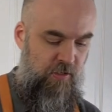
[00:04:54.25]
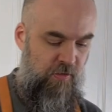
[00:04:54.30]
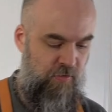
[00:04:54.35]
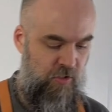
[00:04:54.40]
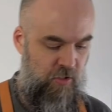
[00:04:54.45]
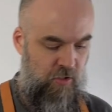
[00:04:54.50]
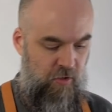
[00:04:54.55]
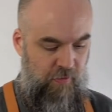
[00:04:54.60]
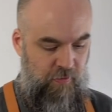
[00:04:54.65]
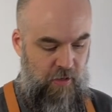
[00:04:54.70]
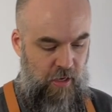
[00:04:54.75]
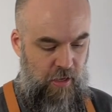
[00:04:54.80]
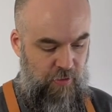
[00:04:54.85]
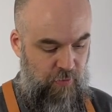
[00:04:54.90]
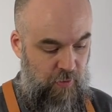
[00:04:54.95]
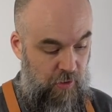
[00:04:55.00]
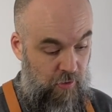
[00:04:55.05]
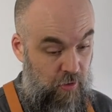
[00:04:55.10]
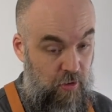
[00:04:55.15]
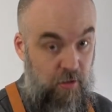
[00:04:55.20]
So I've got
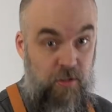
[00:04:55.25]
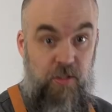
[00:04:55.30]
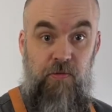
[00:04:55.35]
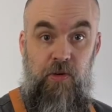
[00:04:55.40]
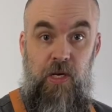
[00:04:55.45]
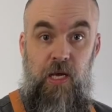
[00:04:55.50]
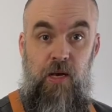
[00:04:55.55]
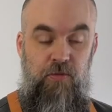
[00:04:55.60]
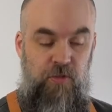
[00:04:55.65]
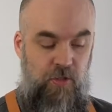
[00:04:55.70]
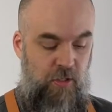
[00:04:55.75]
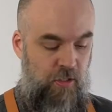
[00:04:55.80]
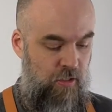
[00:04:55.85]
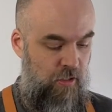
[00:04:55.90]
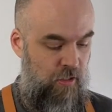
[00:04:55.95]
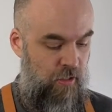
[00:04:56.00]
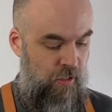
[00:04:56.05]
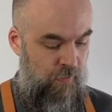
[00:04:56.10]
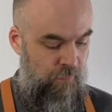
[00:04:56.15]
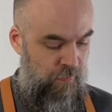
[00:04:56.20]
3/4 of an ounce
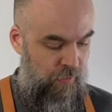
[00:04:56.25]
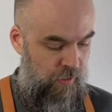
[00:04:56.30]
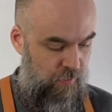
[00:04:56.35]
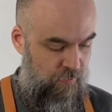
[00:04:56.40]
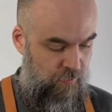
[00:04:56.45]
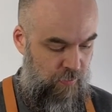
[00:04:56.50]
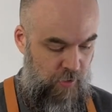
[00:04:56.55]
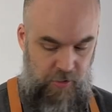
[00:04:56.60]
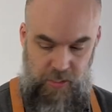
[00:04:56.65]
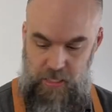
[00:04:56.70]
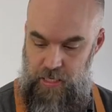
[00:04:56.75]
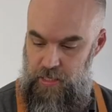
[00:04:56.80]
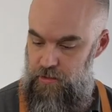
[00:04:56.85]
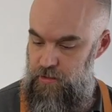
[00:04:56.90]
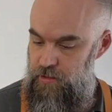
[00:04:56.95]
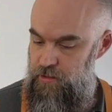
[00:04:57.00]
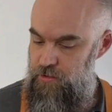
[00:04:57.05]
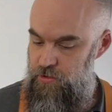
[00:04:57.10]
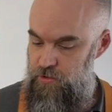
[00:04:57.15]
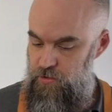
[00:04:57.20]
here, put that
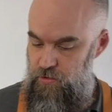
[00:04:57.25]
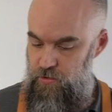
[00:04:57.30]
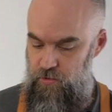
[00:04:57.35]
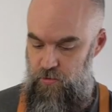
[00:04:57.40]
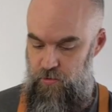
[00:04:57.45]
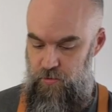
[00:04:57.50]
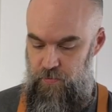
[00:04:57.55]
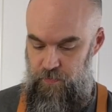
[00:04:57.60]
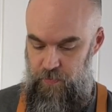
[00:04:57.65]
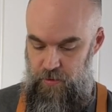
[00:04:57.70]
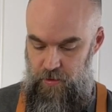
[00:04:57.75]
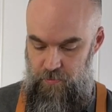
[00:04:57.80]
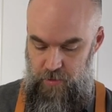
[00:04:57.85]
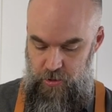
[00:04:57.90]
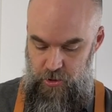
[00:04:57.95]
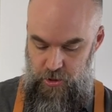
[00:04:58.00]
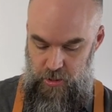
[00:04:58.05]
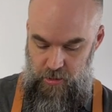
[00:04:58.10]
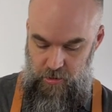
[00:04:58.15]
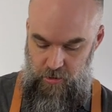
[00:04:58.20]
into my
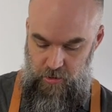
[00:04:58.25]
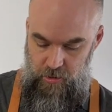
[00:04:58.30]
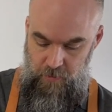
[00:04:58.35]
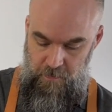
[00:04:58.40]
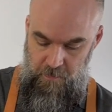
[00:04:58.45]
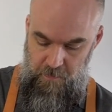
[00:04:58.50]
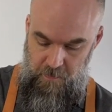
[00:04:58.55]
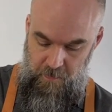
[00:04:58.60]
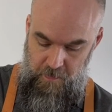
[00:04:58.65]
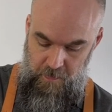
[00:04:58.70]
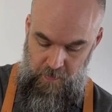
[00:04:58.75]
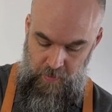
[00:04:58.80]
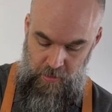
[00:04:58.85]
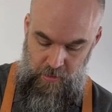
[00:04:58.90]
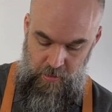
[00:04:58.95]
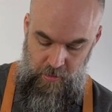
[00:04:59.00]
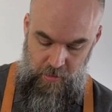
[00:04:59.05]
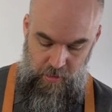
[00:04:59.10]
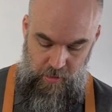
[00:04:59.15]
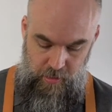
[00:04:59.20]
shaker.
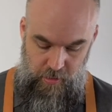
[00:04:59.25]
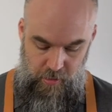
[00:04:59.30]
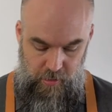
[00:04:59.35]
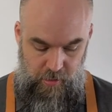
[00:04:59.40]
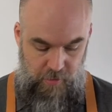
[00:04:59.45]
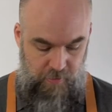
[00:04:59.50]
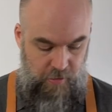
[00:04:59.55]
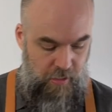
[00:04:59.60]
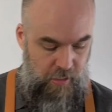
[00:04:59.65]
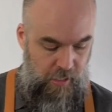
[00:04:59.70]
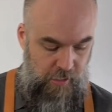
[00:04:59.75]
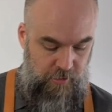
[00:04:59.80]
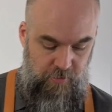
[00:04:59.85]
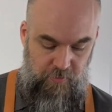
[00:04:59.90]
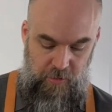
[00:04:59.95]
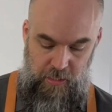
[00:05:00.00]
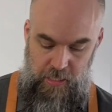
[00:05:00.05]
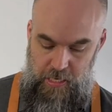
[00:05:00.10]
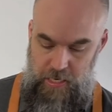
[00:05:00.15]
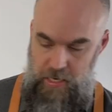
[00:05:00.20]
Then next I'm
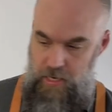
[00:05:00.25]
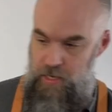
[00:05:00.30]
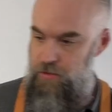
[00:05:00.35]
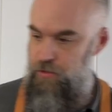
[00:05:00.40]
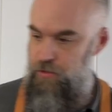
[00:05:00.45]
going to add